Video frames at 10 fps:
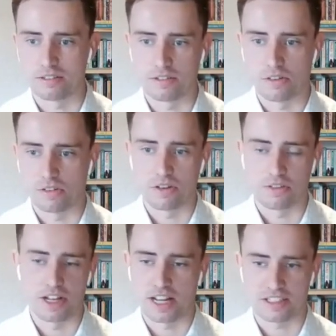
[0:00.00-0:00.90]
on
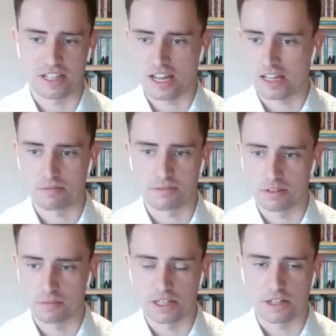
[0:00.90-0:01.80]
the next day
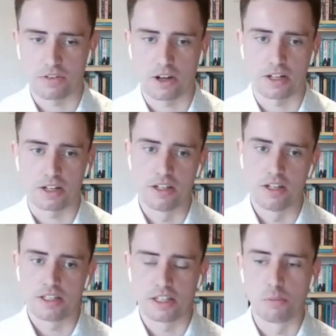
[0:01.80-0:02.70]
completely fine.
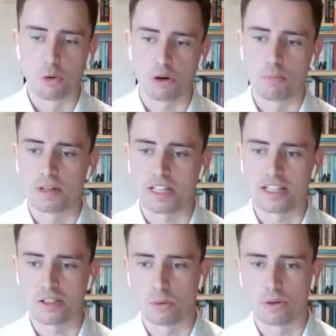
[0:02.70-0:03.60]
I think the more
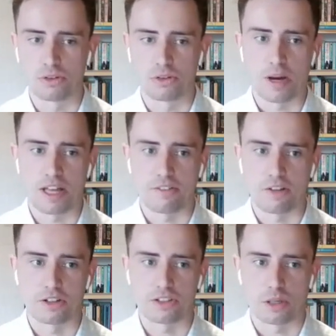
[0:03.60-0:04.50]
complicated ones are where there
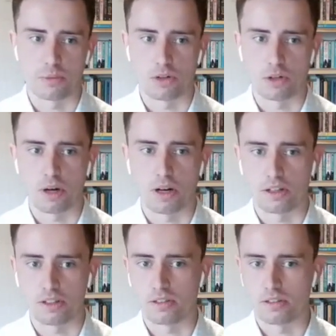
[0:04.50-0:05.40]
are stops
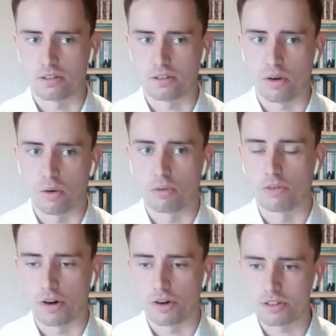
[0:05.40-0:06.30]
required on the
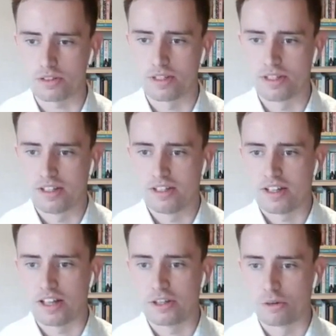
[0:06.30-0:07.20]
road,
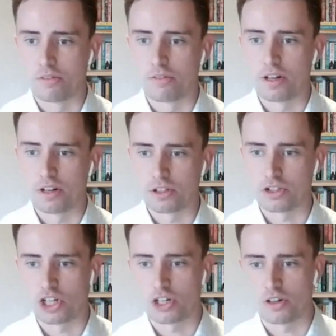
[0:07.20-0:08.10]
and the on-the-road
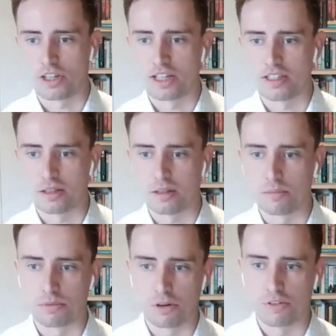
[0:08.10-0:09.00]
infrastructure I think is
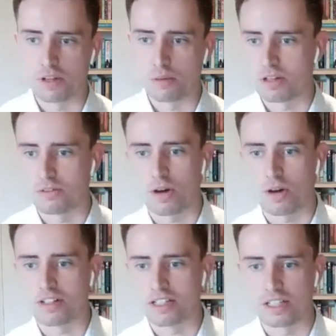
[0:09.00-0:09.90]
improving. But if you're
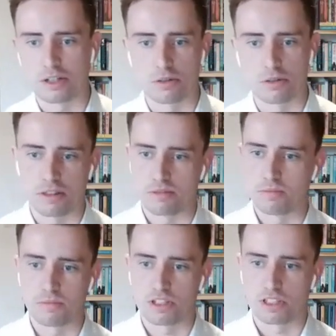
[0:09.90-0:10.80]
having to deal with,
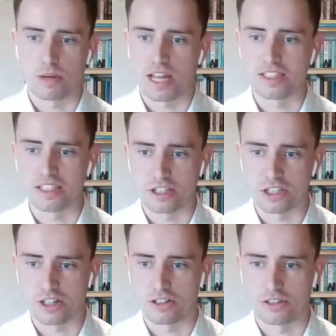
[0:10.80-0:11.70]
for example, AC
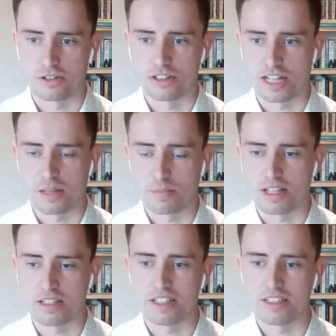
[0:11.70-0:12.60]
chargers on a daily
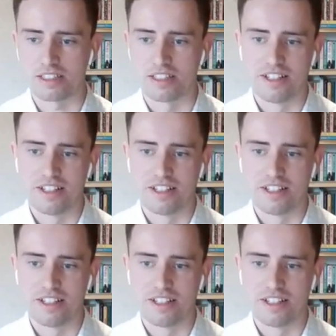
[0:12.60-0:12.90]
basis,